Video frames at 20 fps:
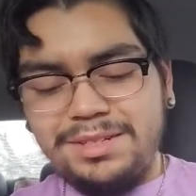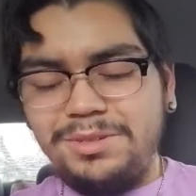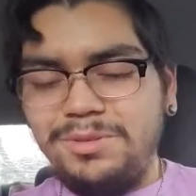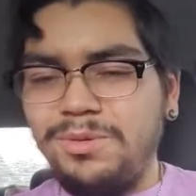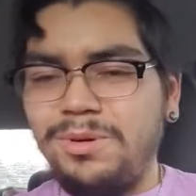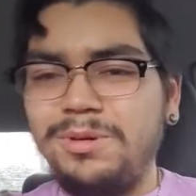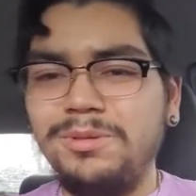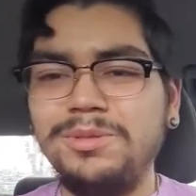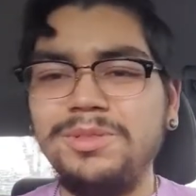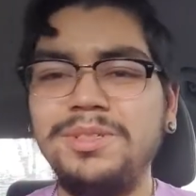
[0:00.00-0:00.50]

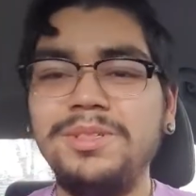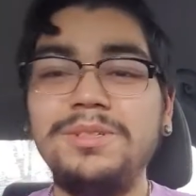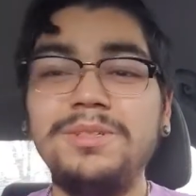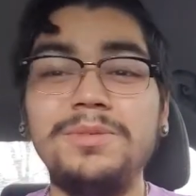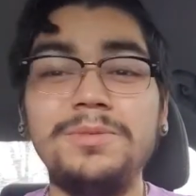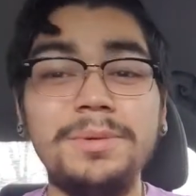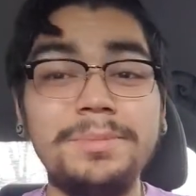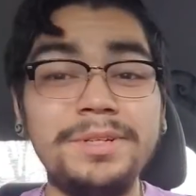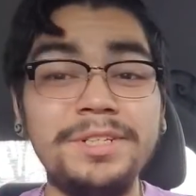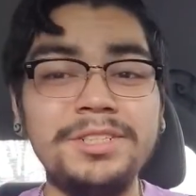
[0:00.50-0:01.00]
Gross.
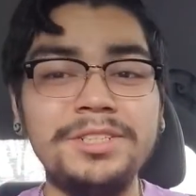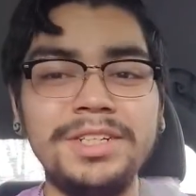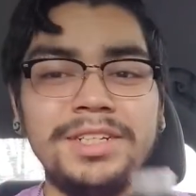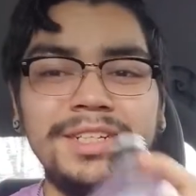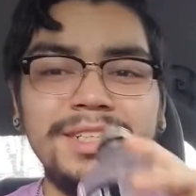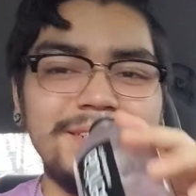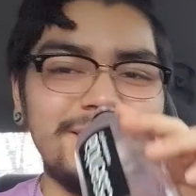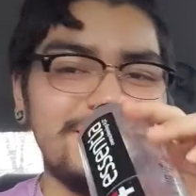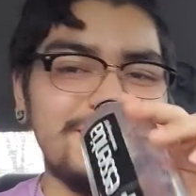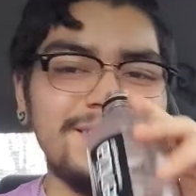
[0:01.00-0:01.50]
Want me to drink
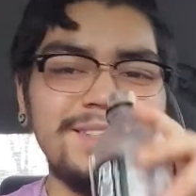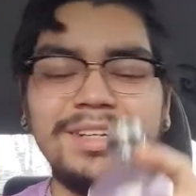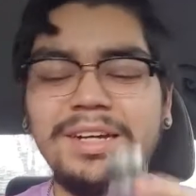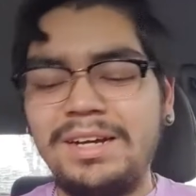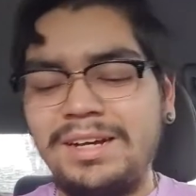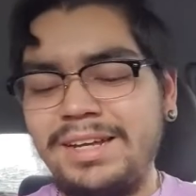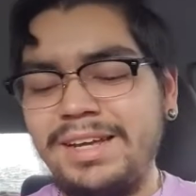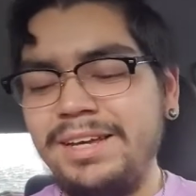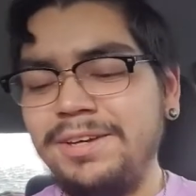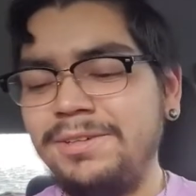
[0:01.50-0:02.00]
it? No,
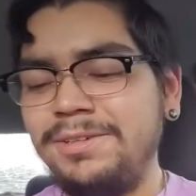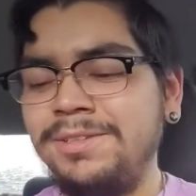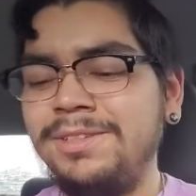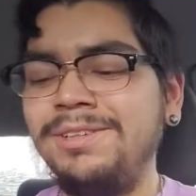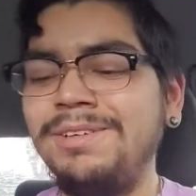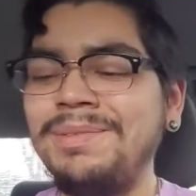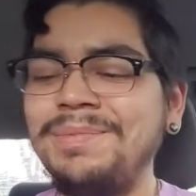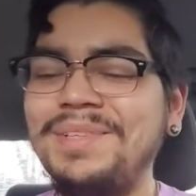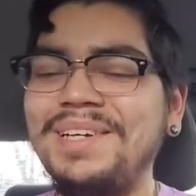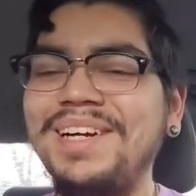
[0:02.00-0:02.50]
hell no,
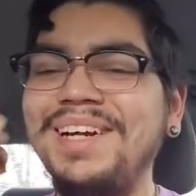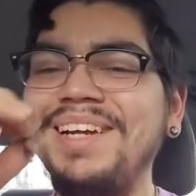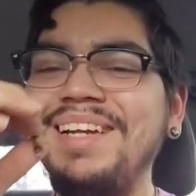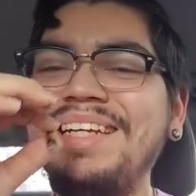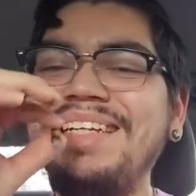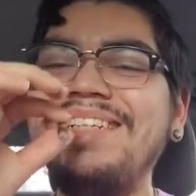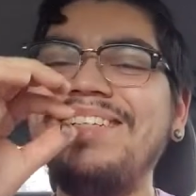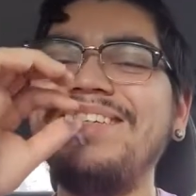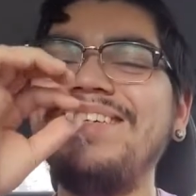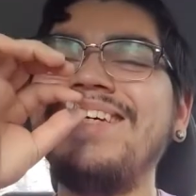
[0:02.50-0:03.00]
I'm not
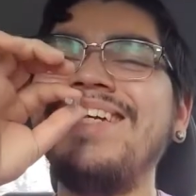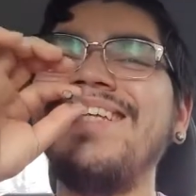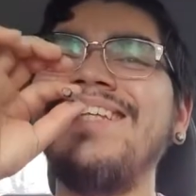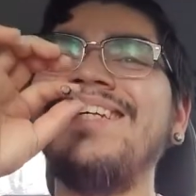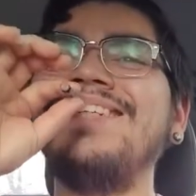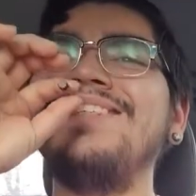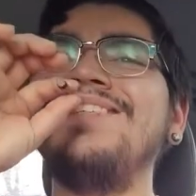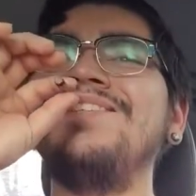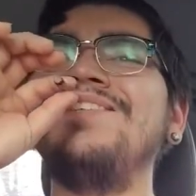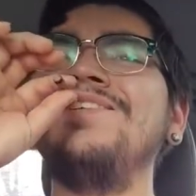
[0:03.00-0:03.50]
gonna drink it.
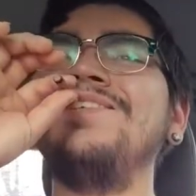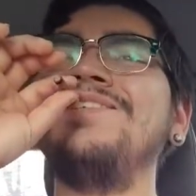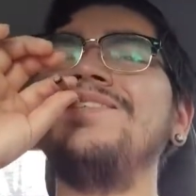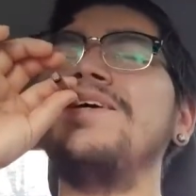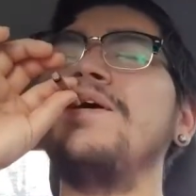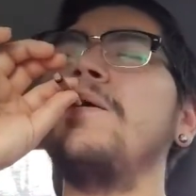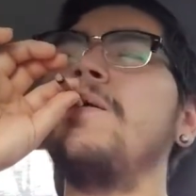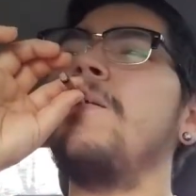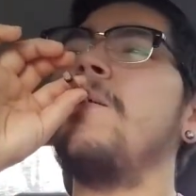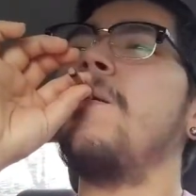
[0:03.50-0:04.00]
That's gross.
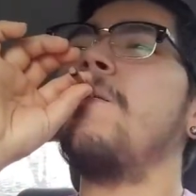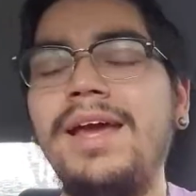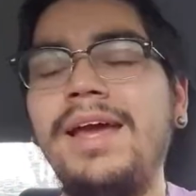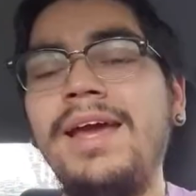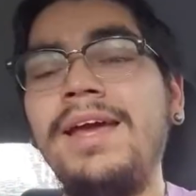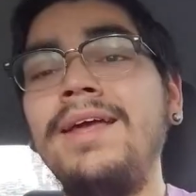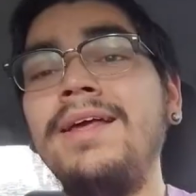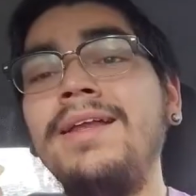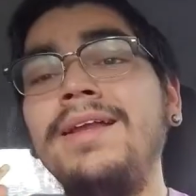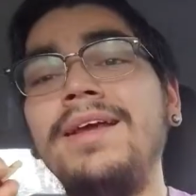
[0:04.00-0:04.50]

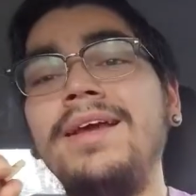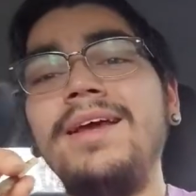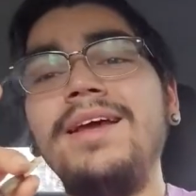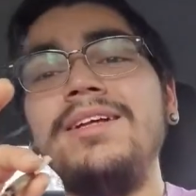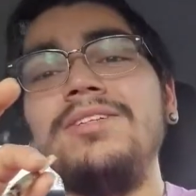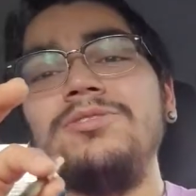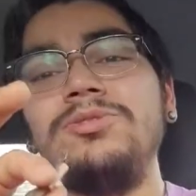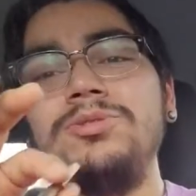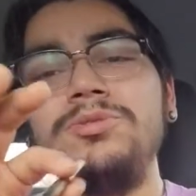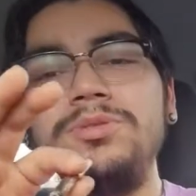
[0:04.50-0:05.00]
And
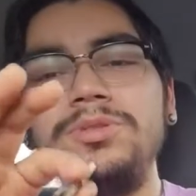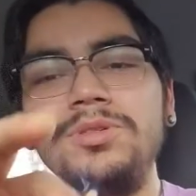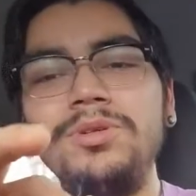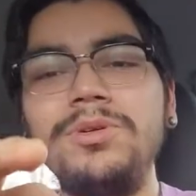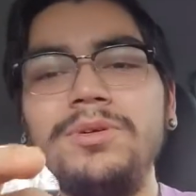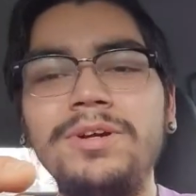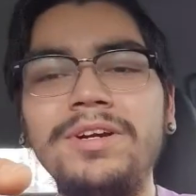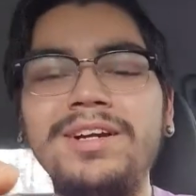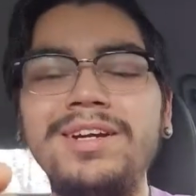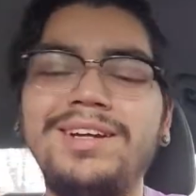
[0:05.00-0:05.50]
true
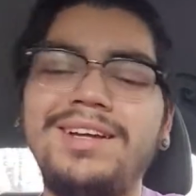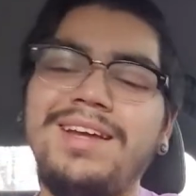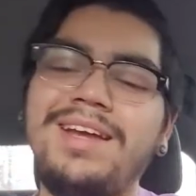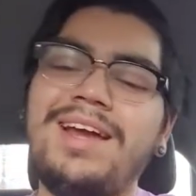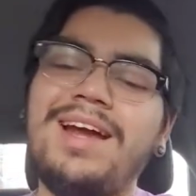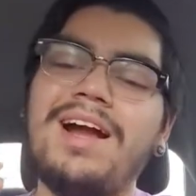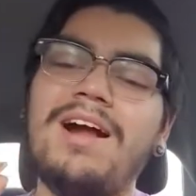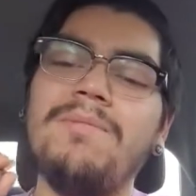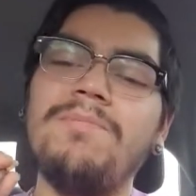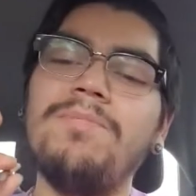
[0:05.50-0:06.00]
story,
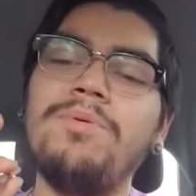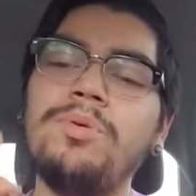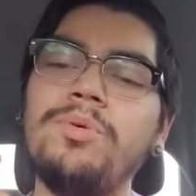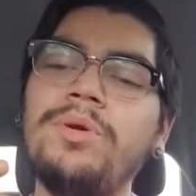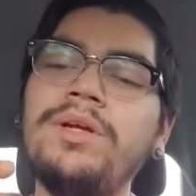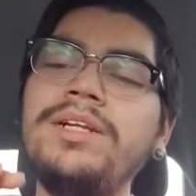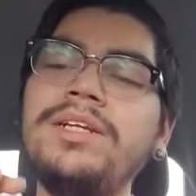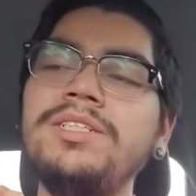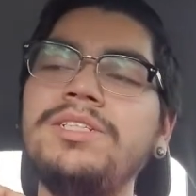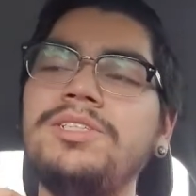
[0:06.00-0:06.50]
I'm
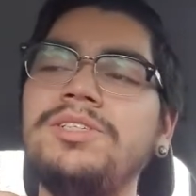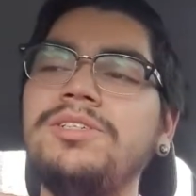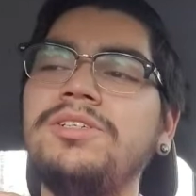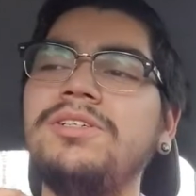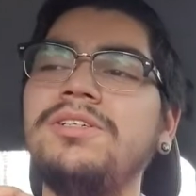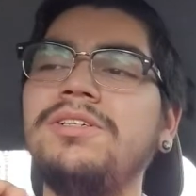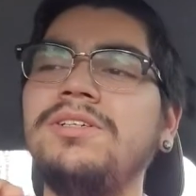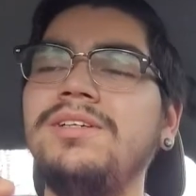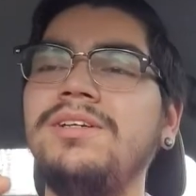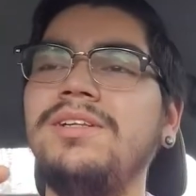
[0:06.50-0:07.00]
pretty
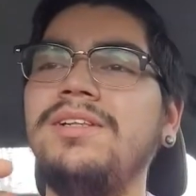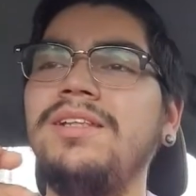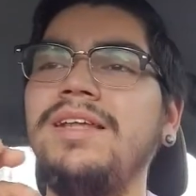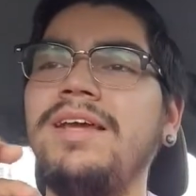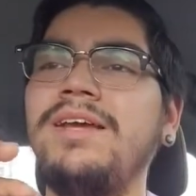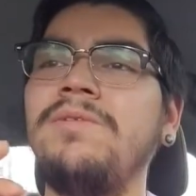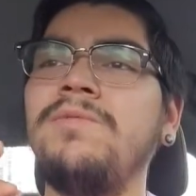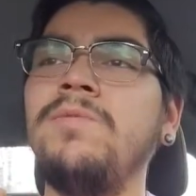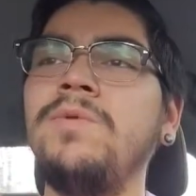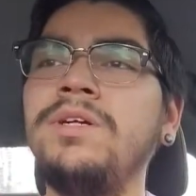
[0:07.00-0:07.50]
sure,
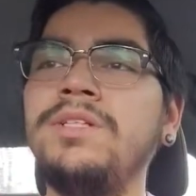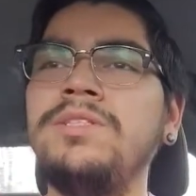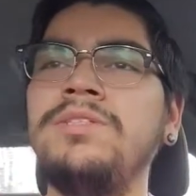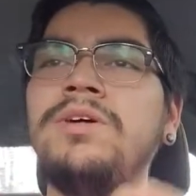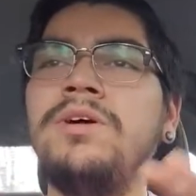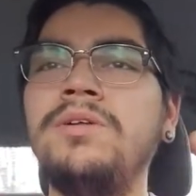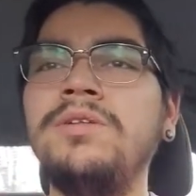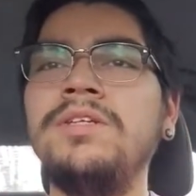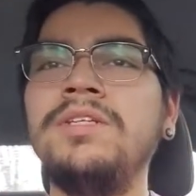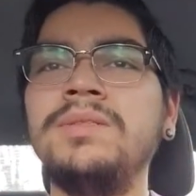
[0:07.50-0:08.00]
like, once
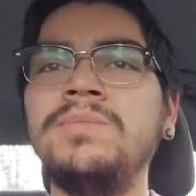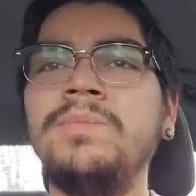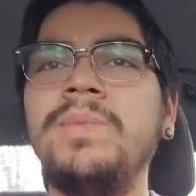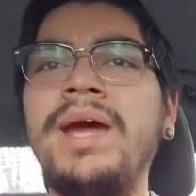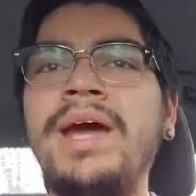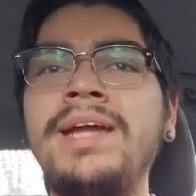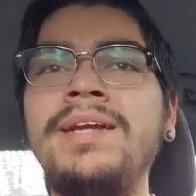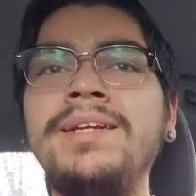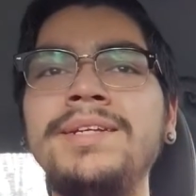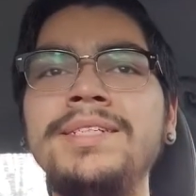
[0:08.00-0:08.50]
all this
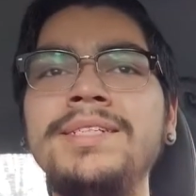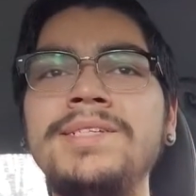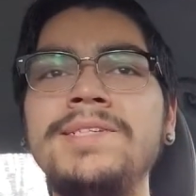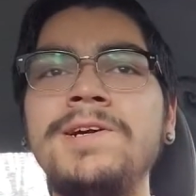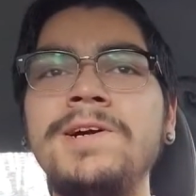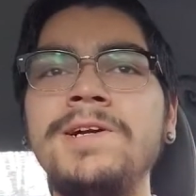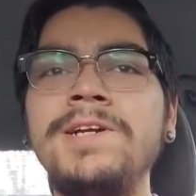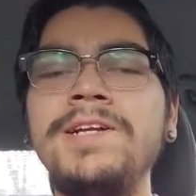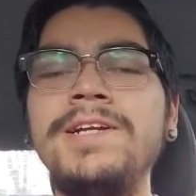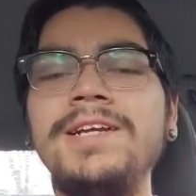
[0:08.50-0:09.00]
madness
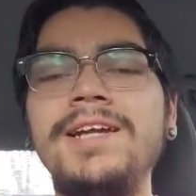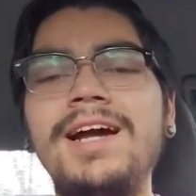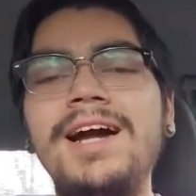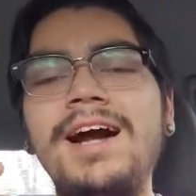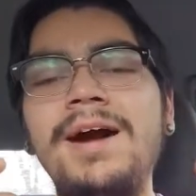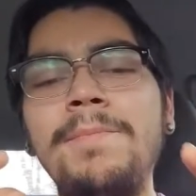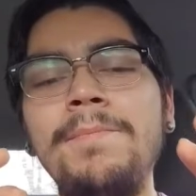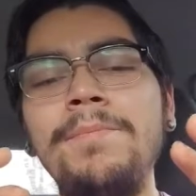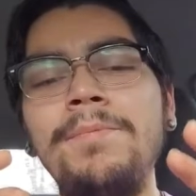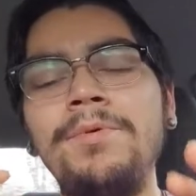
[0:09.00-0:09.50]
started,
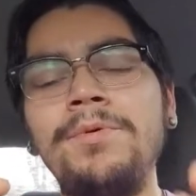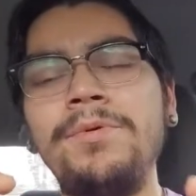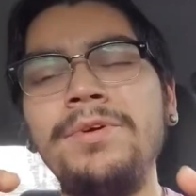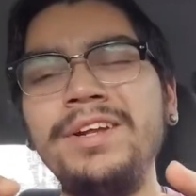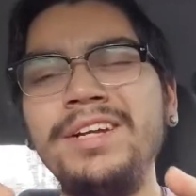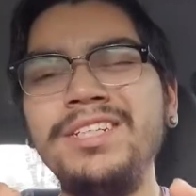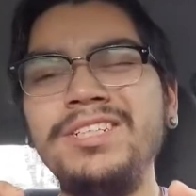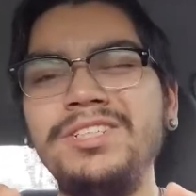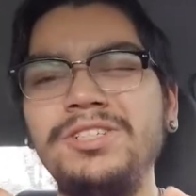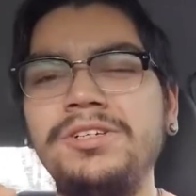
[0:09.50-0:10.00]
I'm
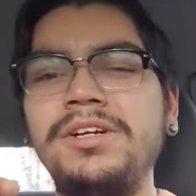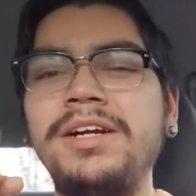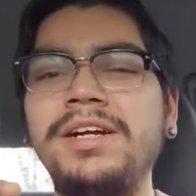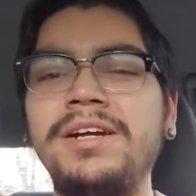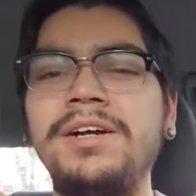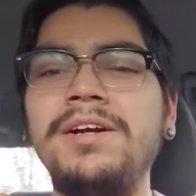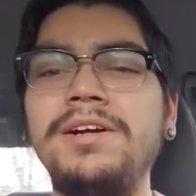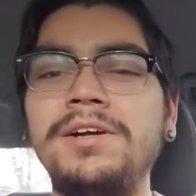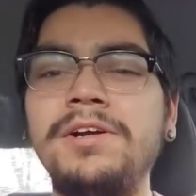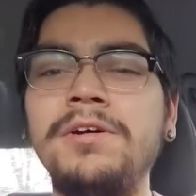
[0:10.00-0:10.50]
pretty sure I
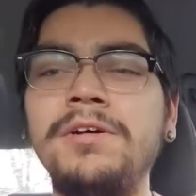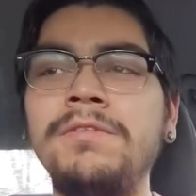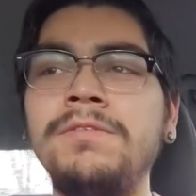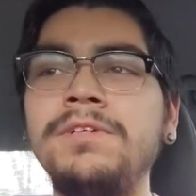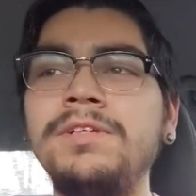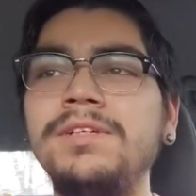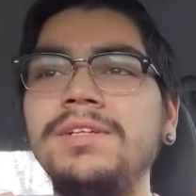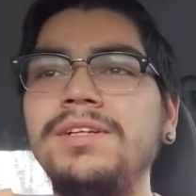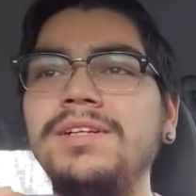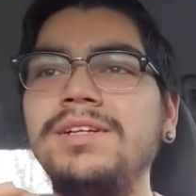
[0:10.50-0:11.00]
caught COVID.
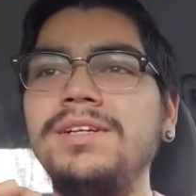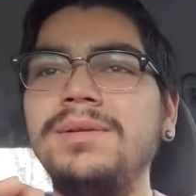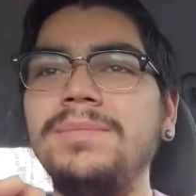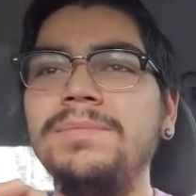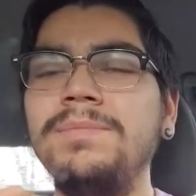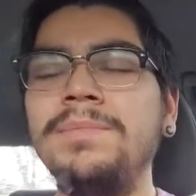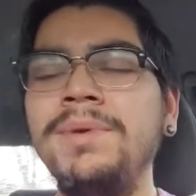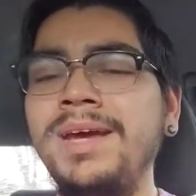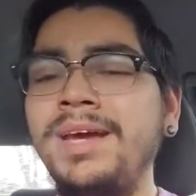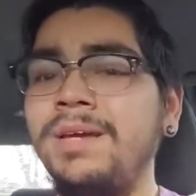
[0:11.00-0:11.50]

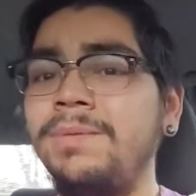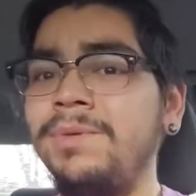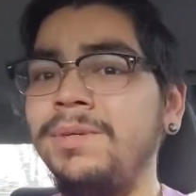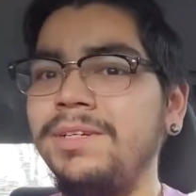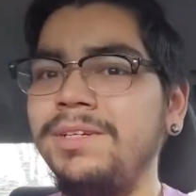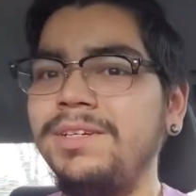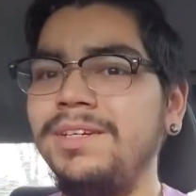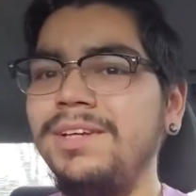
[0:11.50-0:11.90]
Maybe.